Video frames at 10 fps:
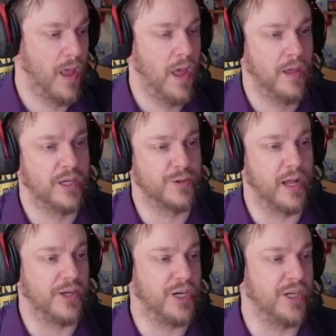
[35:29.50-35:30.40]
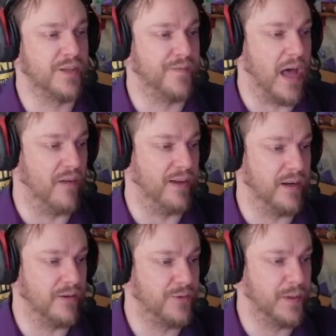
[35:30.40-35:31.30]
Because we gotta change the valve
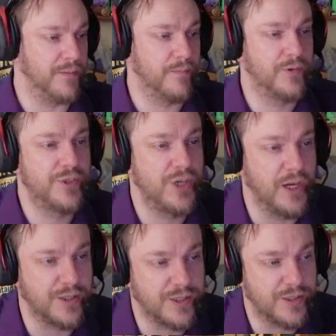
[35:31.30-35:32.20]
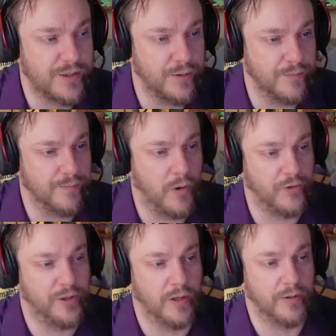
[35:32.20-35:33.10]
handles, but we'll change this to
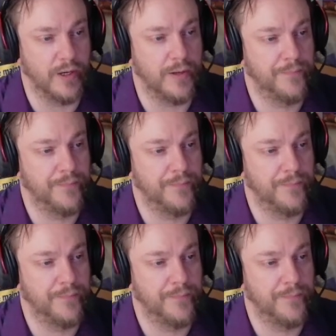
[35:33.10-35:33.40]
multicolor, yeah.